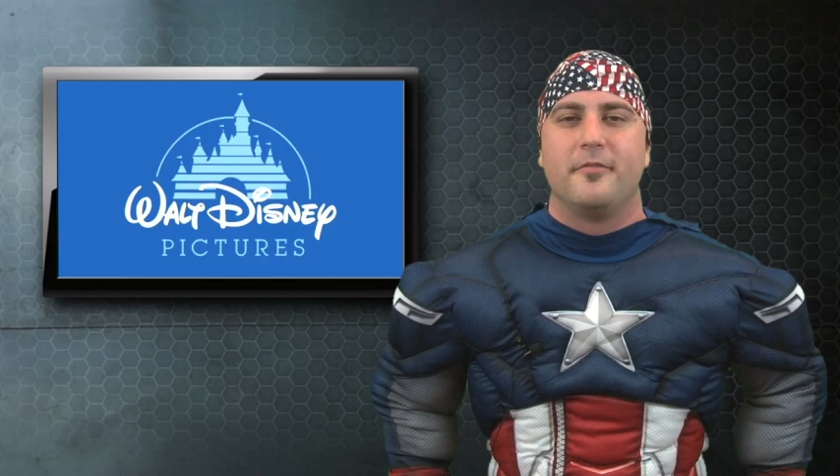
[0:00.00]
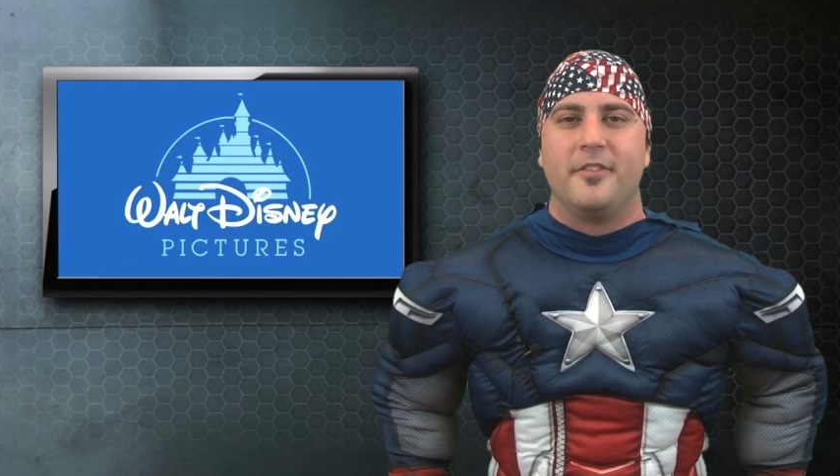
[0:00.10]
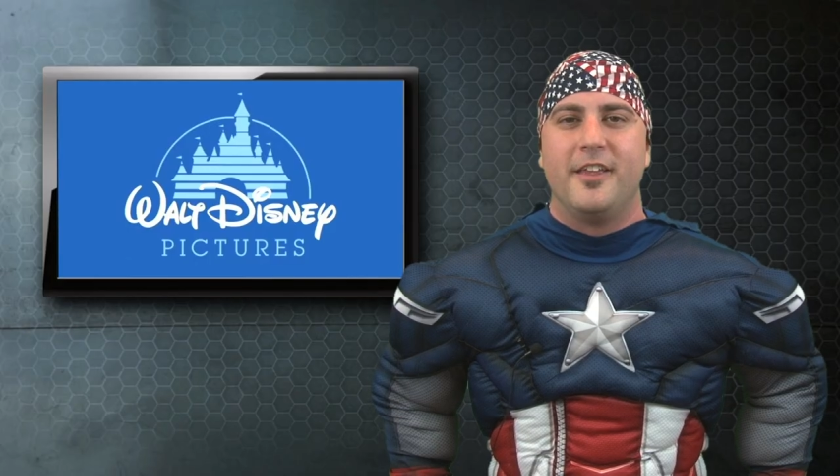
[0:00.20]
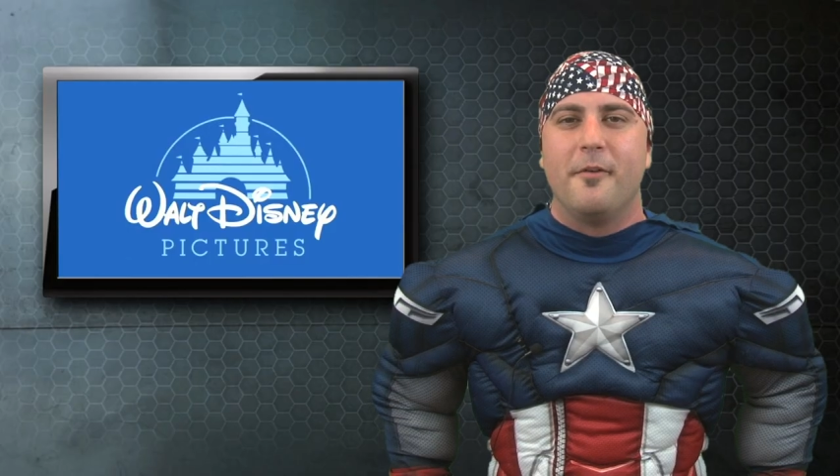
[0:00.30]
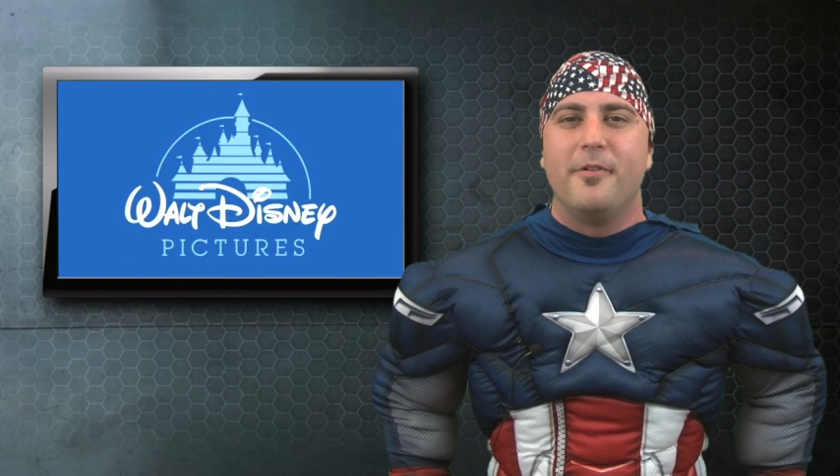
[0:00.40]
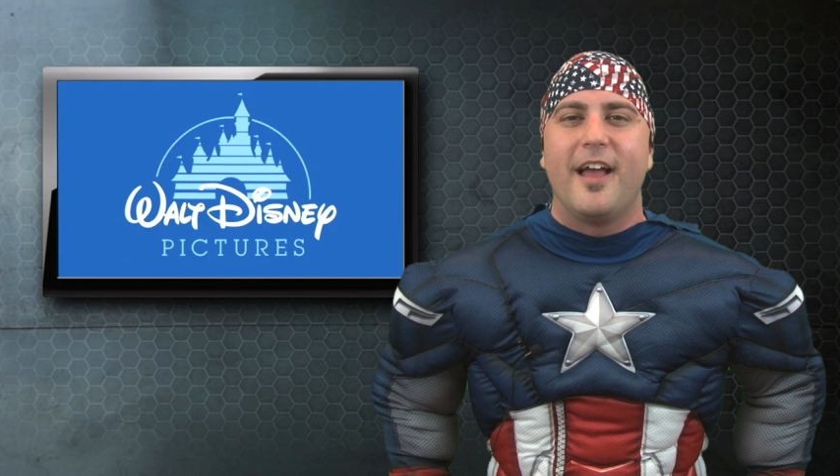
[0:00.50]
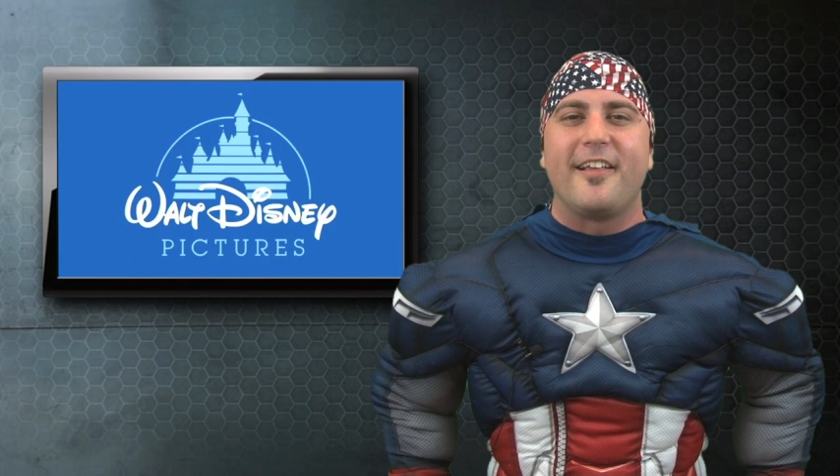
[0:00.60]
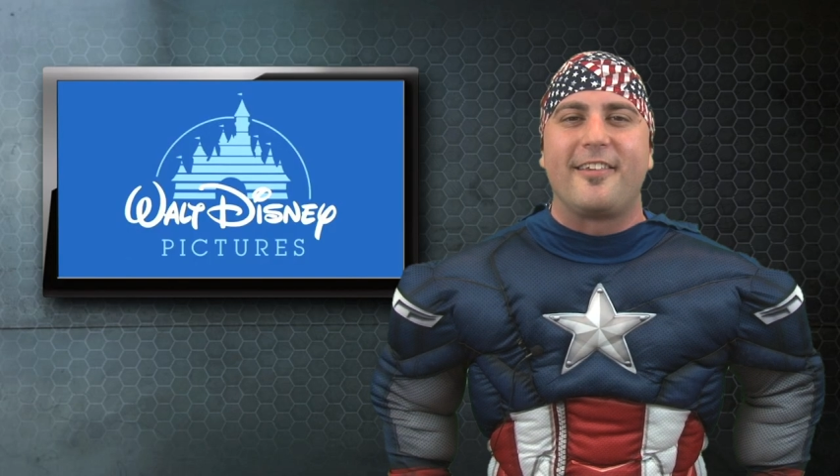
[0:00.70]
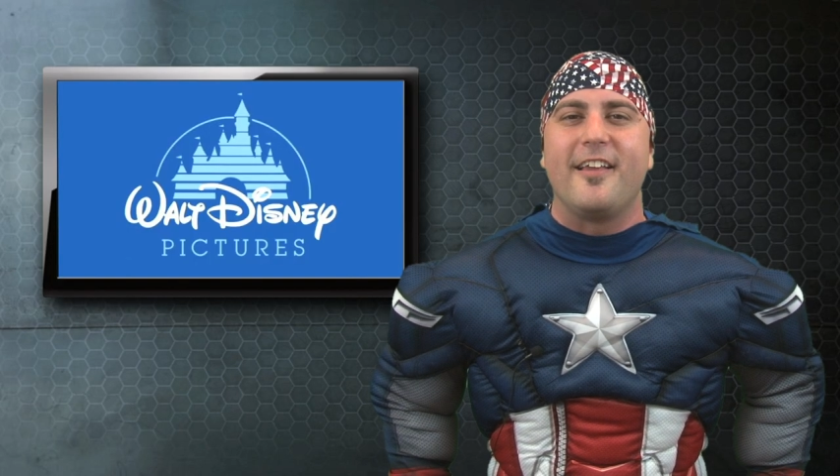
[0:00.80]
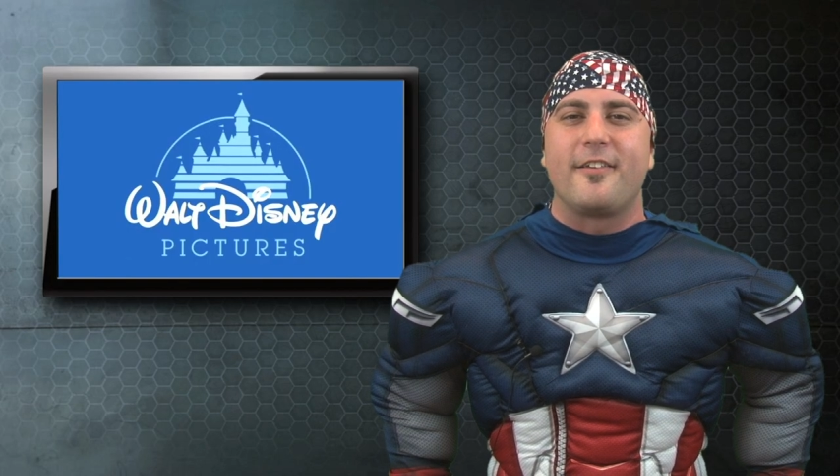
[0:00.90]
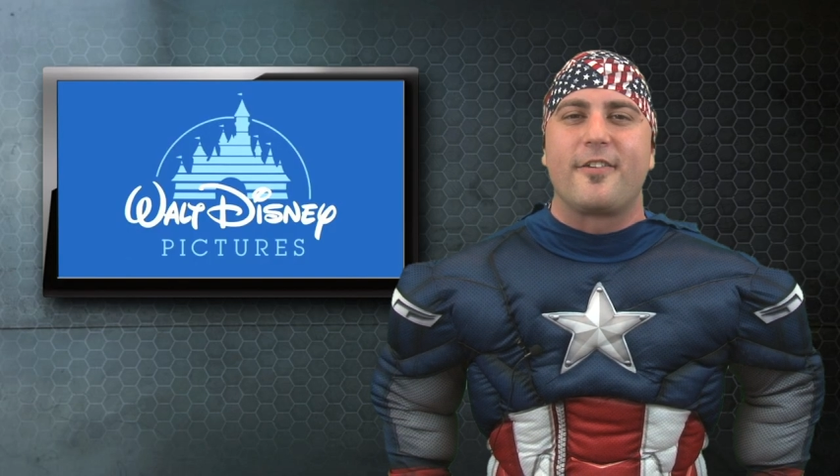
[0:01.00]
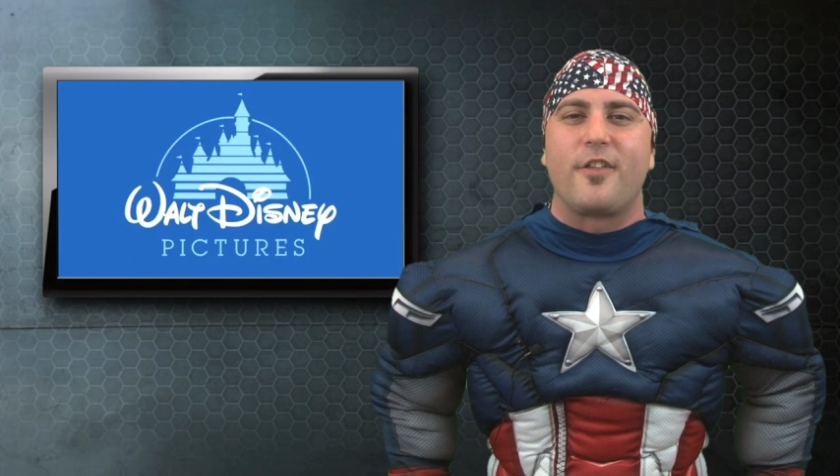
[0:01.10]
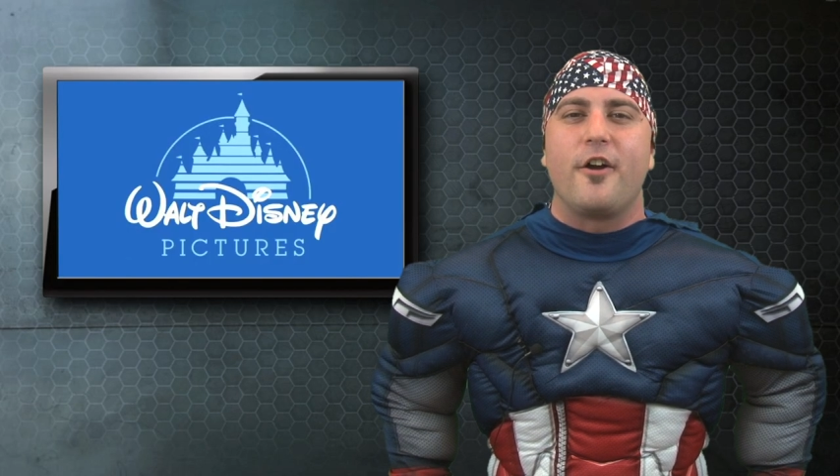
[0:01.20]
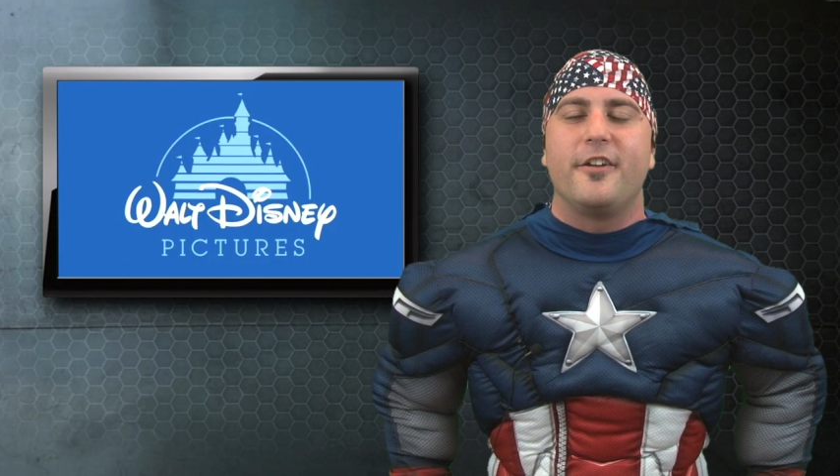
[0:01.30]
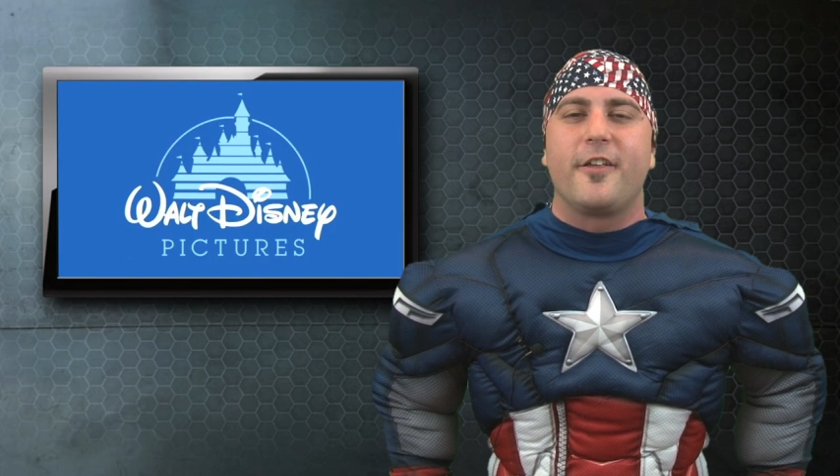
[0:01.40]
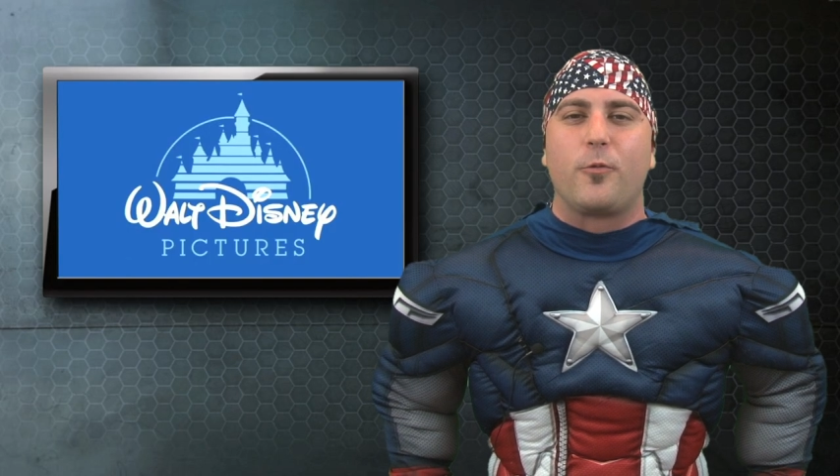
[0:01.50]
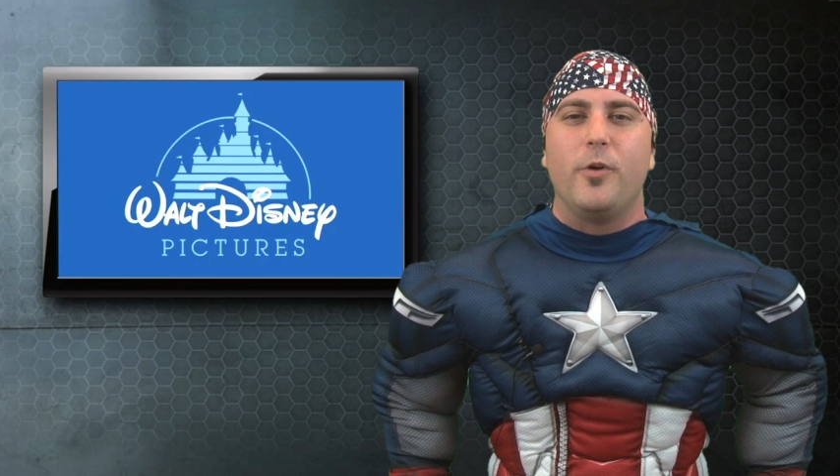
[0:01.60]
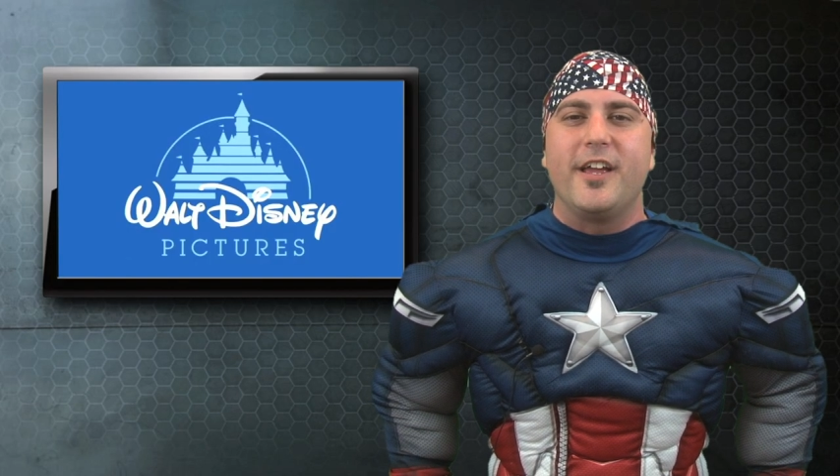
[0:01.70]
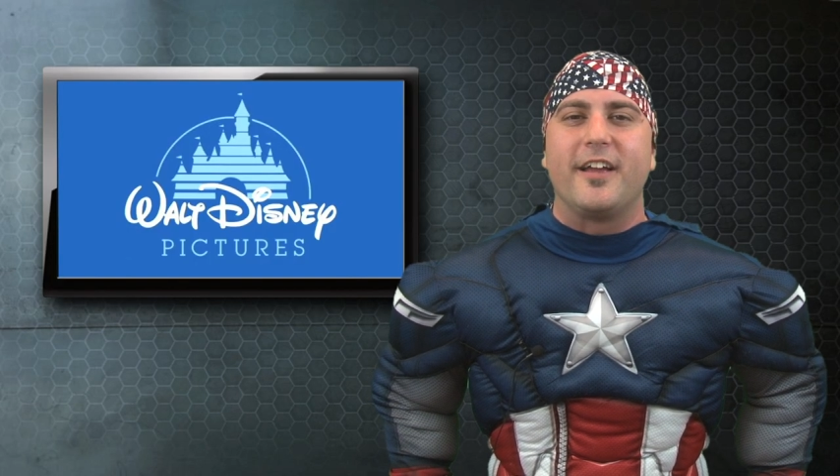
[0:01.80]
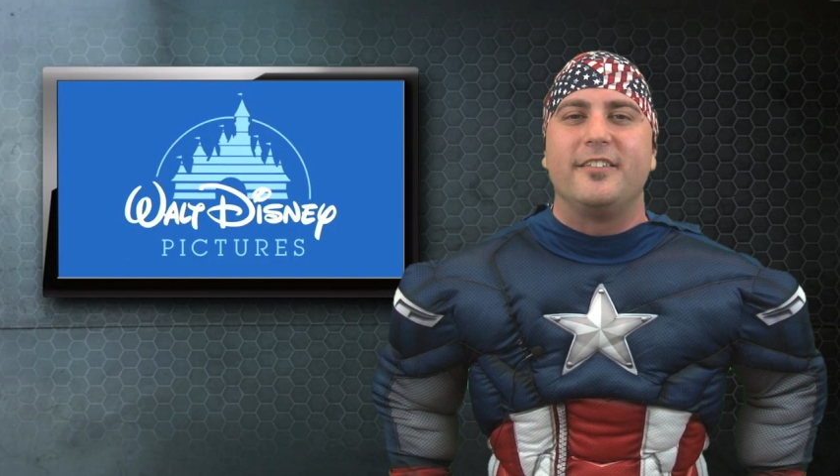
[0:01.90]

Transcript: The NBA season started this week,